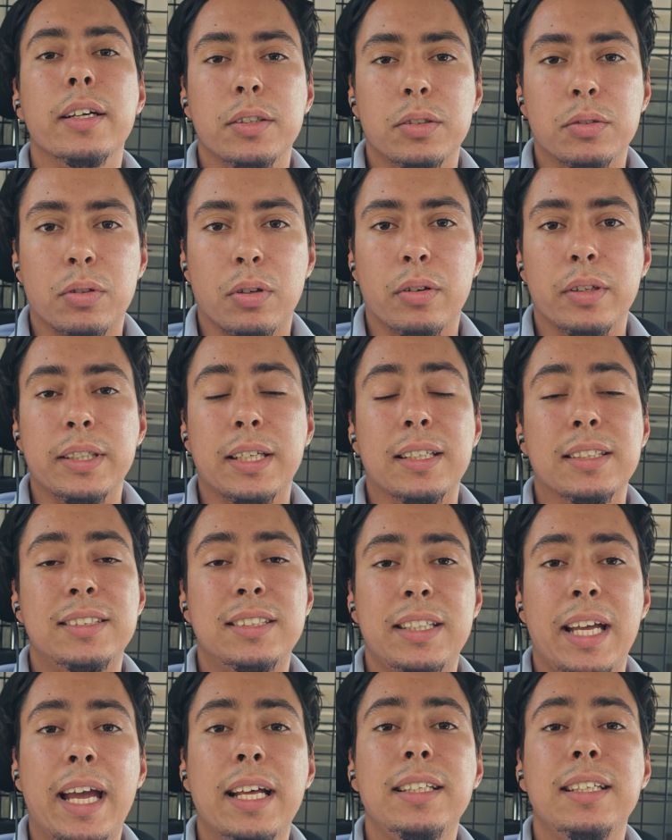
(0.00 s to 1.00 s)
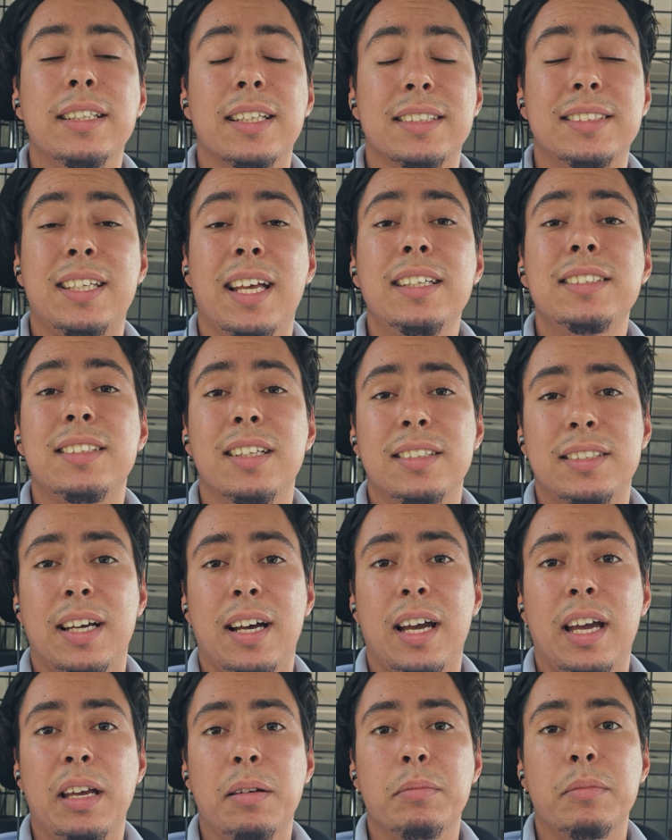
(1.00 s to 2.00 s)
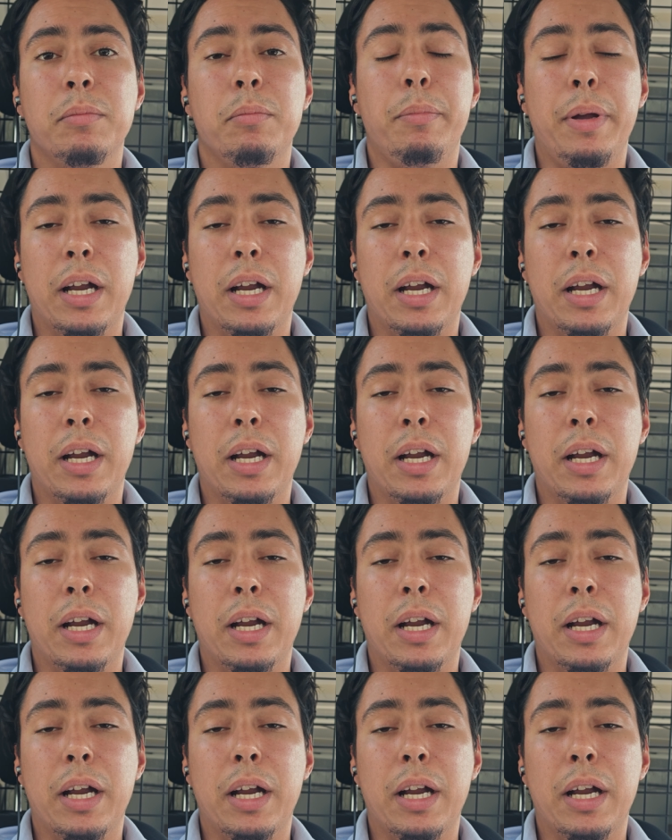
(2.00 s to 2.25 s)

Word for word: and growing and standing the test of time,